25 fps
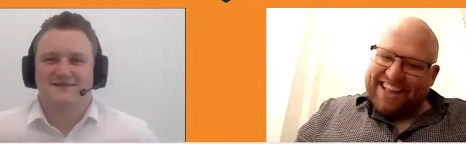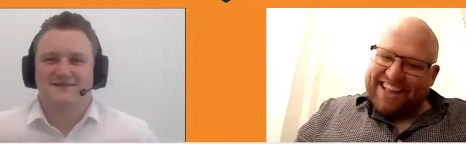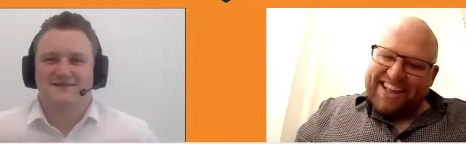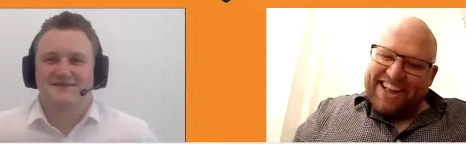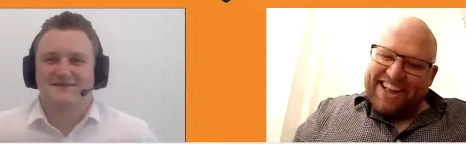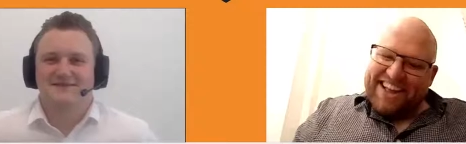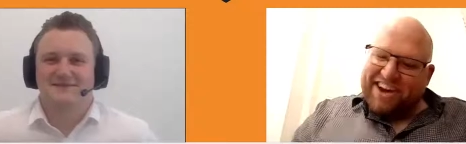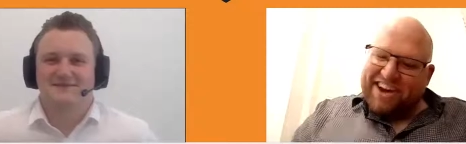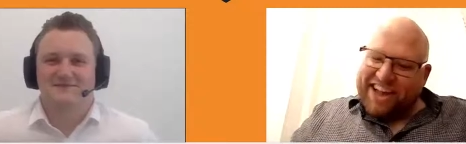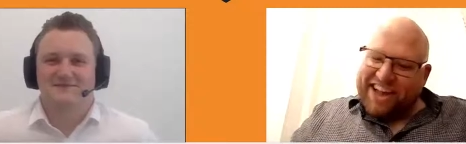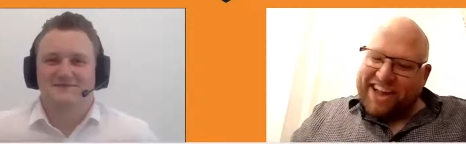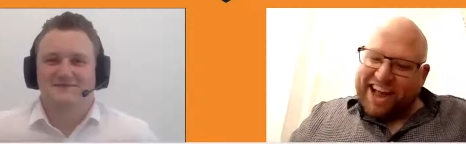
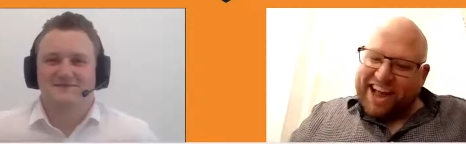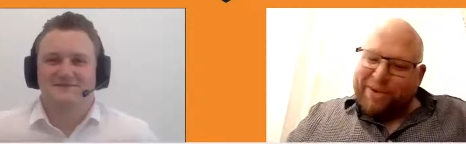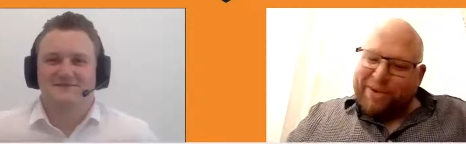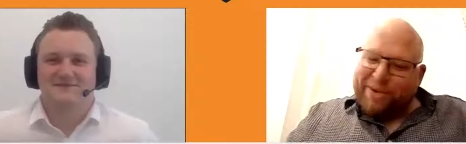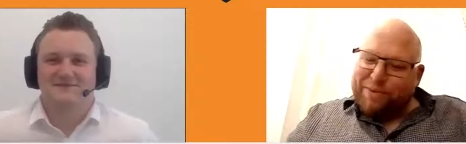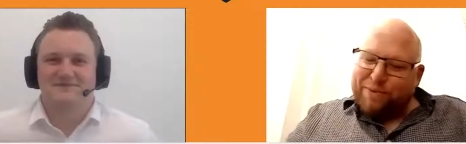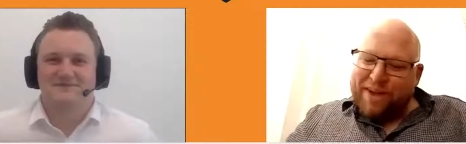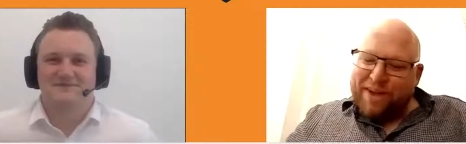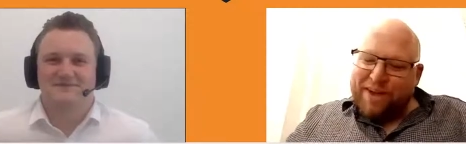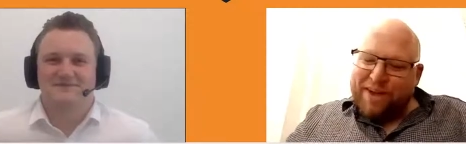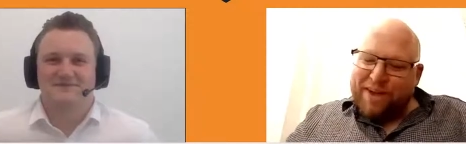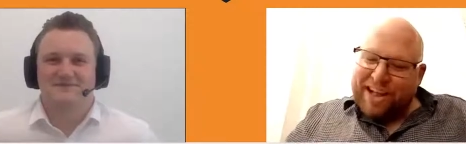Speaker 1: okay.
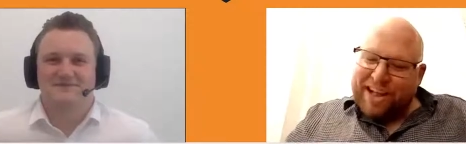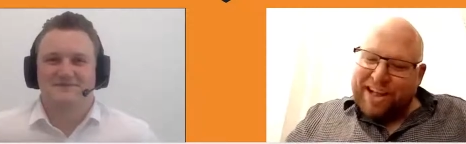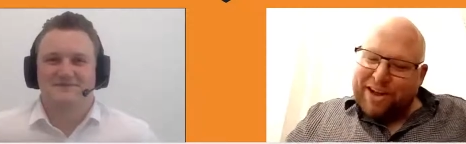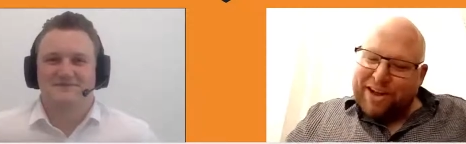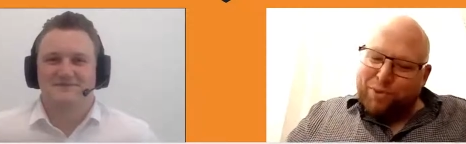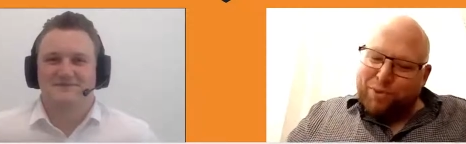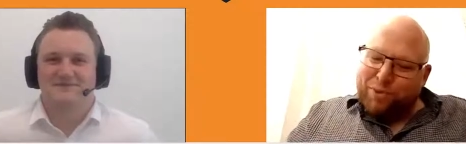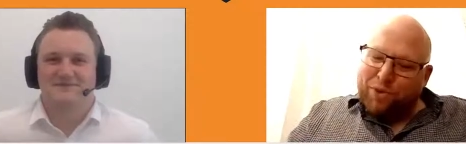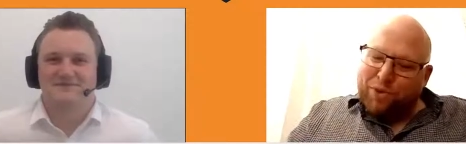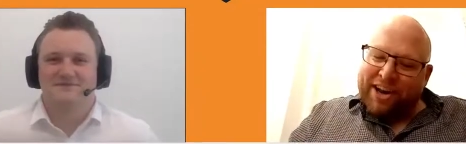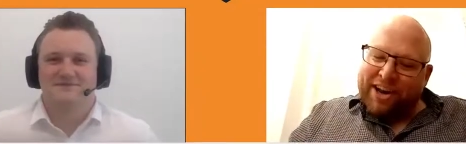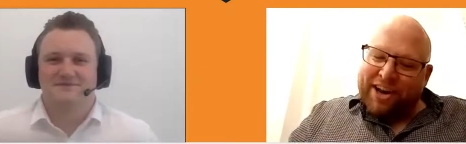Uh, what
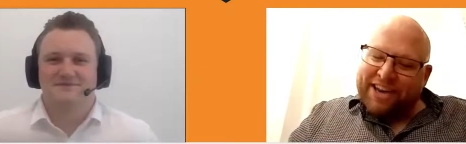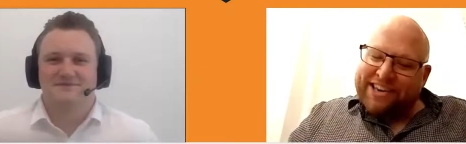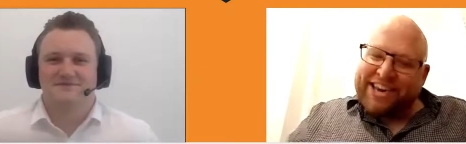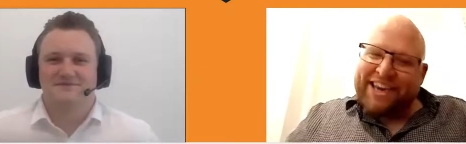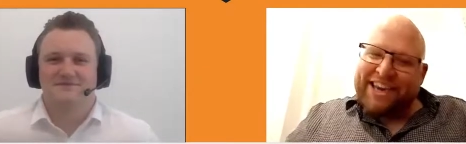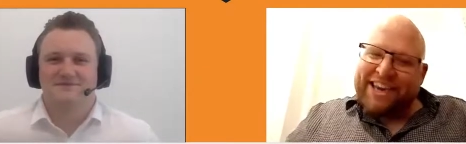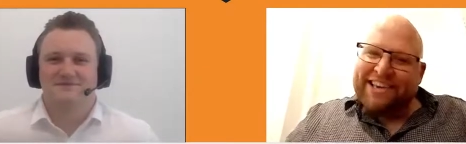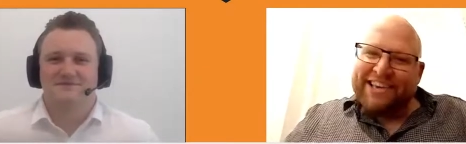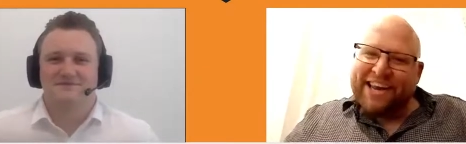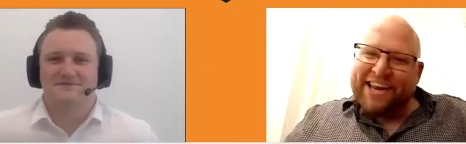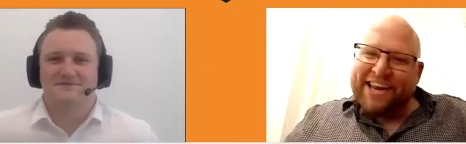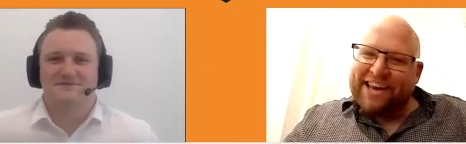is
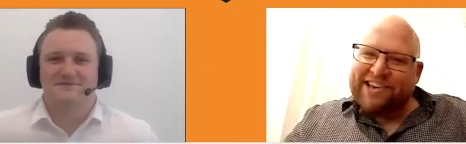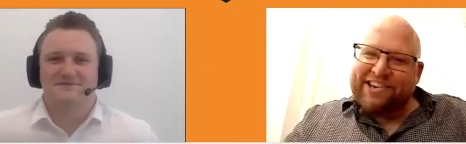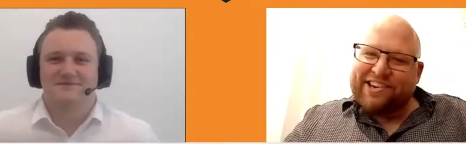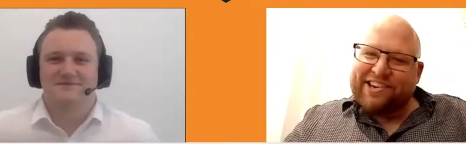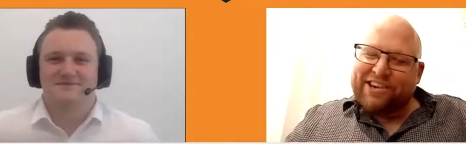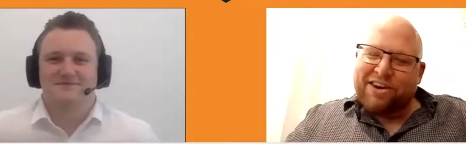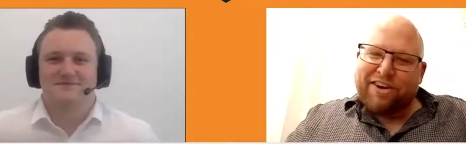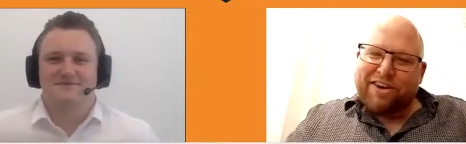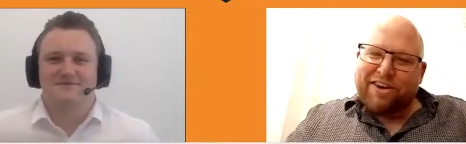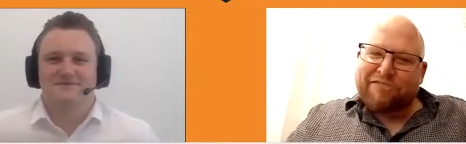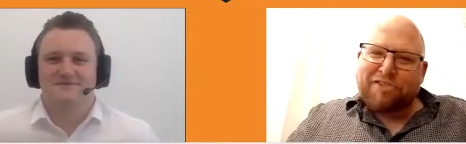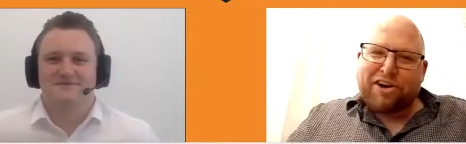ET short
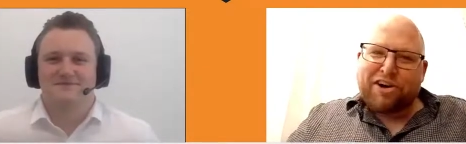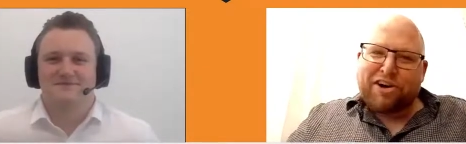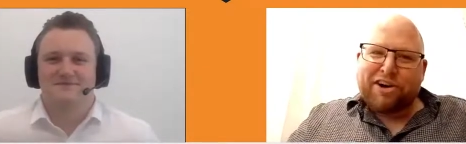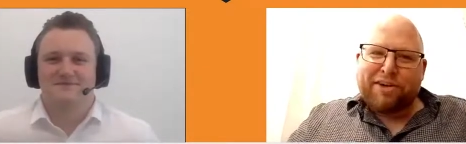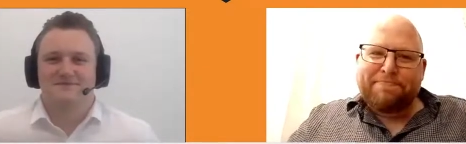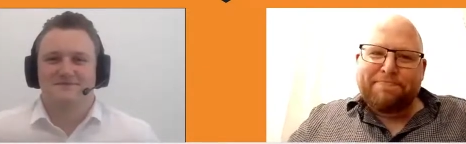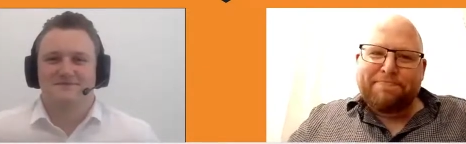for?